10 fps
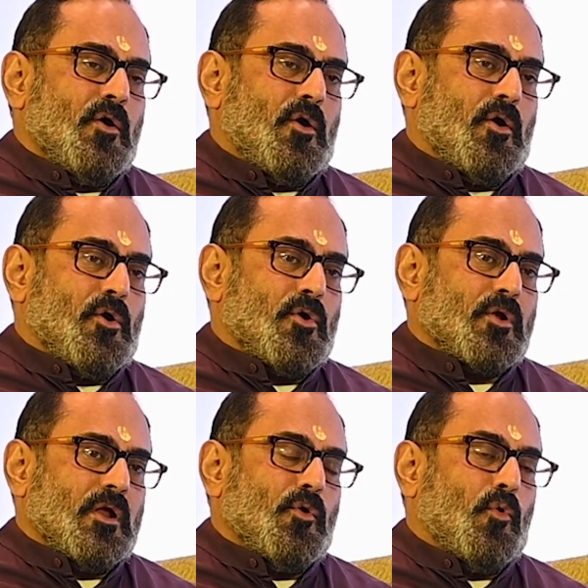
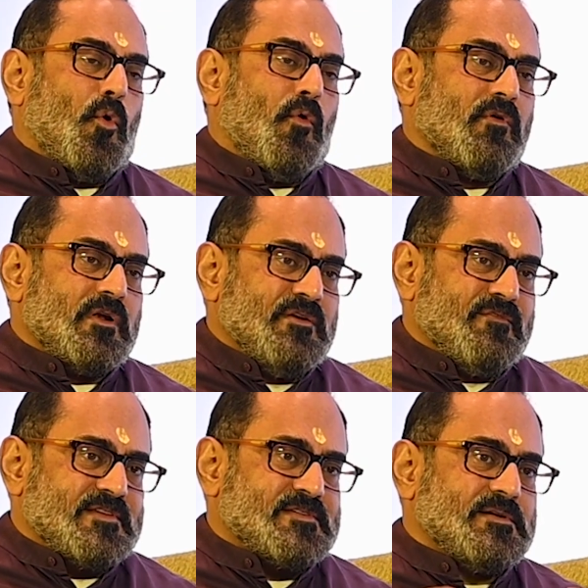or an
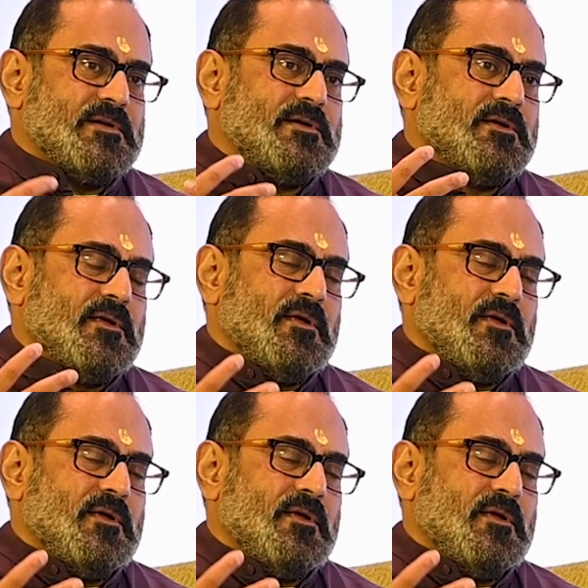over-invested